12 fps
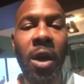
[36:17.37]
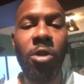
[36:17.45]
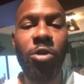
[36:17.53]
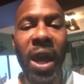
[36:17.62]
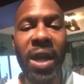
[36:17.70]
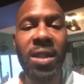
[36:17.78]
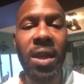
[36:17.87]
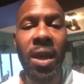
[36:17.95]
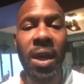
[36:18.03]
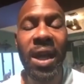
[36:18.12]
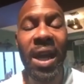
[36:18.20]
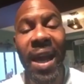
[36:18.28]
Right?
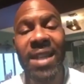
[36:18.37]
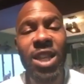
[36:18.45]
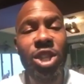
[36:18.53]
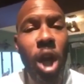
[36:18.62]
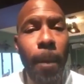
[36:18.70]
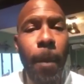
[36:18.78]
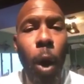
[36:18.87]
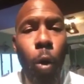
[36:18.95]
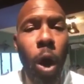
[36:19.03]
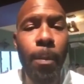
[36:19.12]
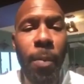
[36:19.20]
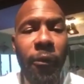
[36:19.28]
Killer is the number
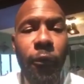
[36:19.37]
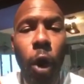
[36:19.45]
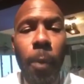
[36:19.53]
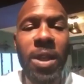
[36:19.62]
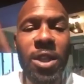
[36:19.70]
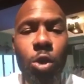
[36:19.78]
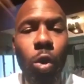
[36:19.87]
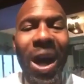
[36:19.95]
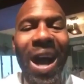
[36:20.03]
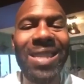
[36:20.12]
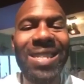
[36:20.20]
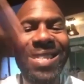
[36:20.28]
one performing soca
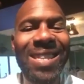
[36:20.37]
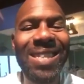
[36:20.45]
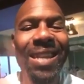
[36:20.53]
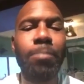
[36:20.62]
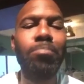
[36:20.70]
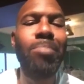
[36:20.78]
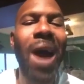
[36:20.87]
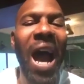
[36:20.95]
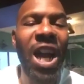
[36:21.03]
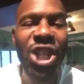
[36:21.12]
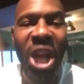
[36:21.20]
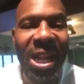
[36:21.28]
artist to date.
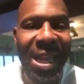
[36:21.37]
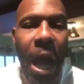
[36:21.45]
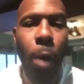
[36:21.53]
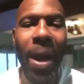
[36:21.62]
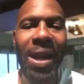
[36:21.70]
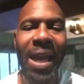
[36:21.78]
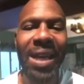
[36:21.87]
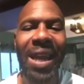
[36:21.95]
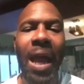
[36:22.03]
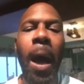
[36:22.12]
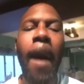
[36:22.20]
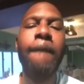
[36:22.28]
Marshall can't whine like
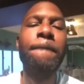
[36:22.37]
Killer.